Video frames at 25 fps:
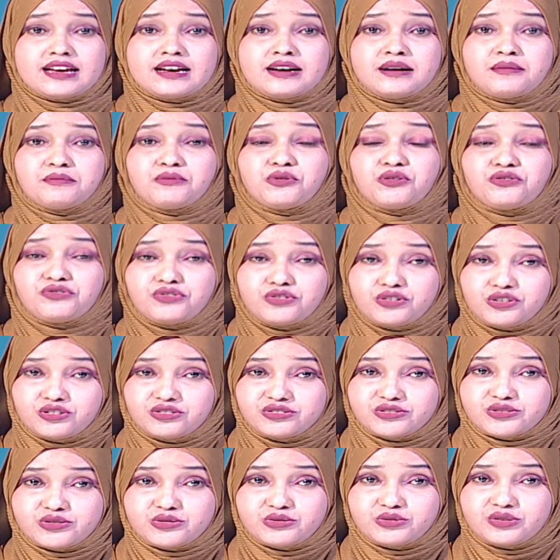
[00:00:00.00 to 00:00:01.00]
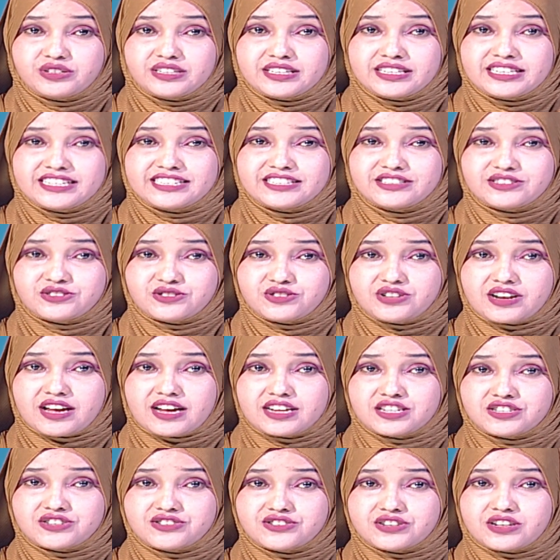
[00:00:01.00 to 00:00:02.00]
Moving on to the
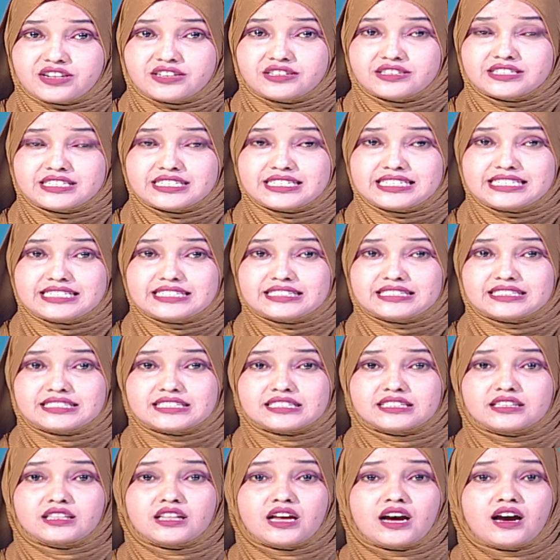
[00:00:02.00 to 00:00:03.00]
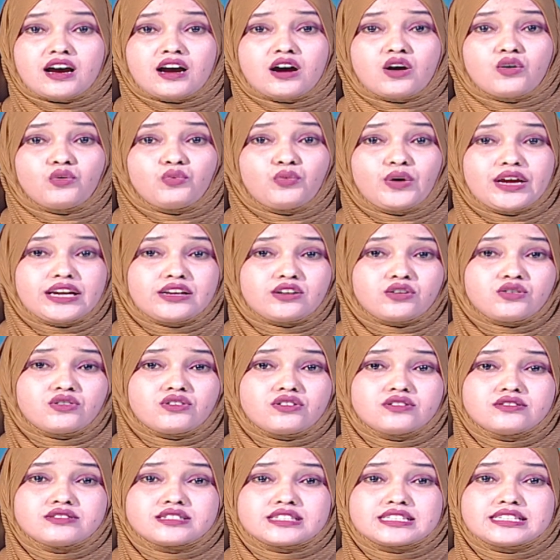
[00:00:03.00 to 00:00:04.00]
international scenes, the Red
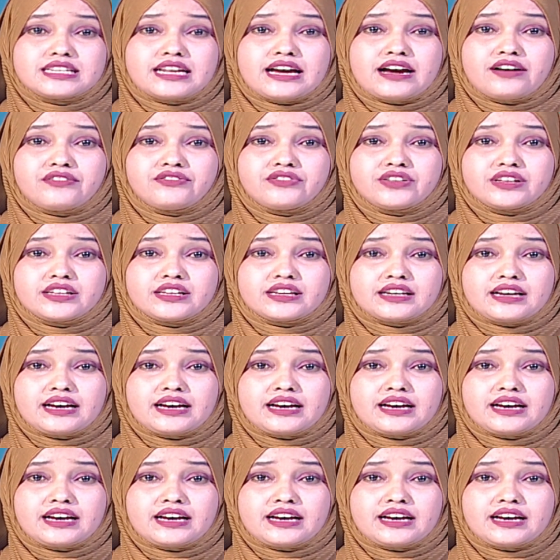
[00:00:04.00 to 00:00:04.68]
Cross in Africa